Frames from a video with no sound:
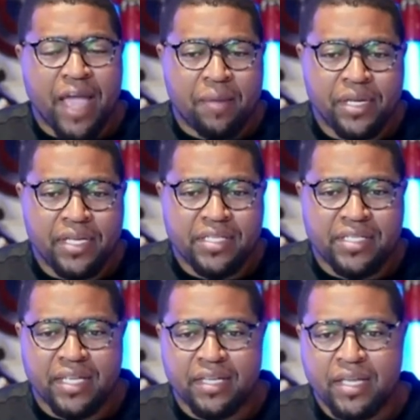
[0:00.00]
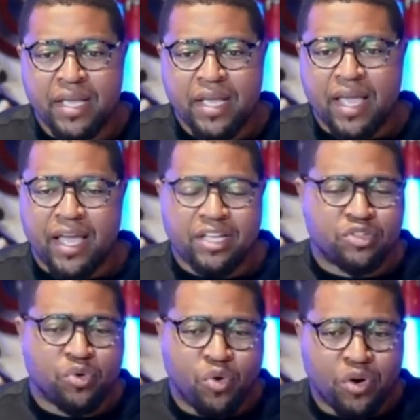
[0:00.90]
fabulous and
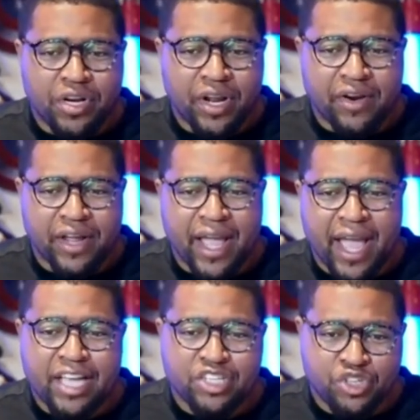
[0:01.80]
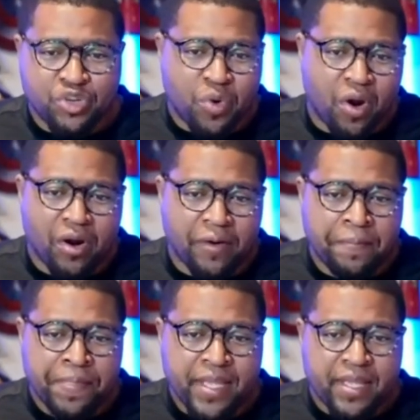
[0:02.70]
extraordinary as you
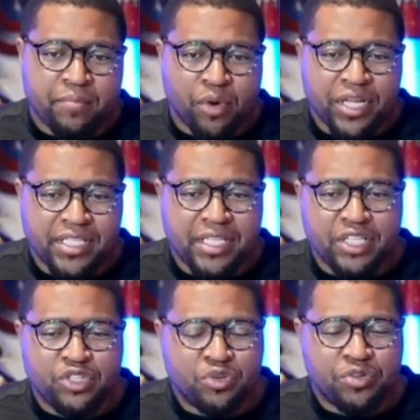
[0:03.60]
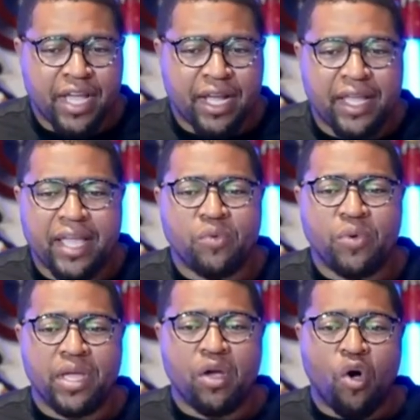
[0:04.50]
are, embracing this new
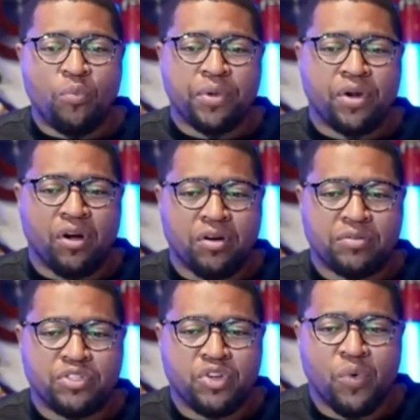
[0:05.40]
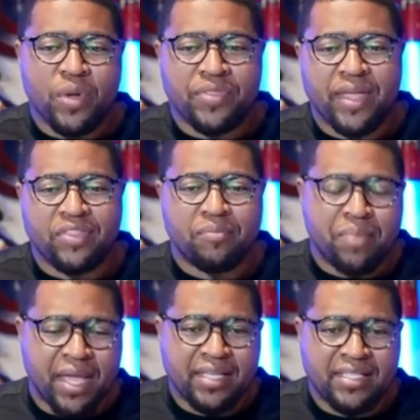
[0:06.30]
decade with open arms, knowing that
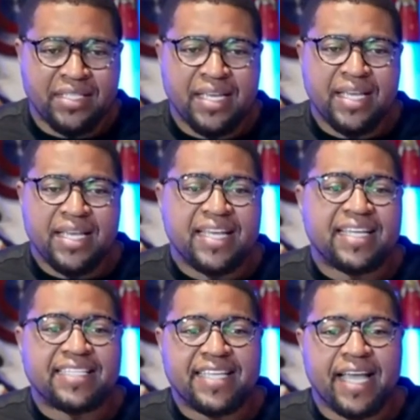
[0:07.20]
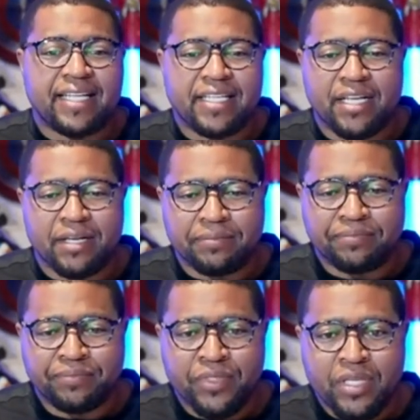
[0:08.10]
the best is yet to
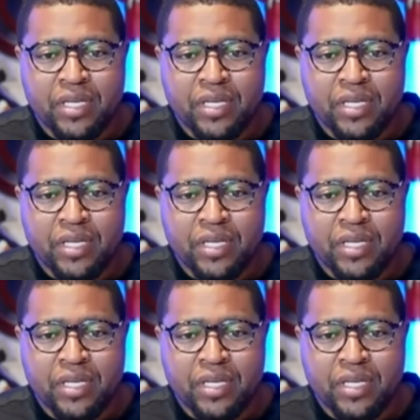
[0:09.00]
come.